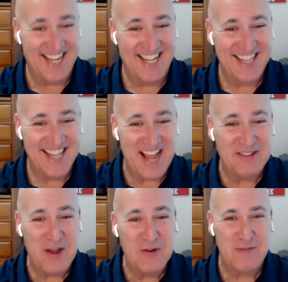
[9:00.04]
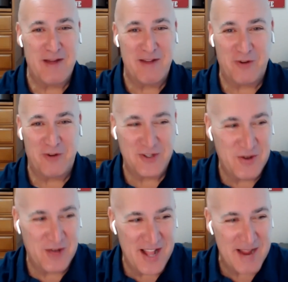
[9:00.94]
Oh my that, Those are my first
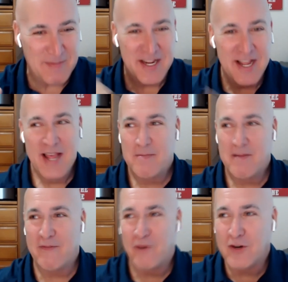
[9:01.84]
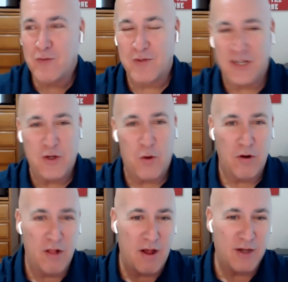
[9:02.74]
two claims. My first one was a
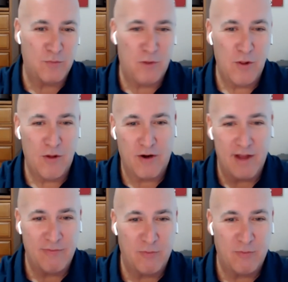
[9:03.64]
total loss rollover F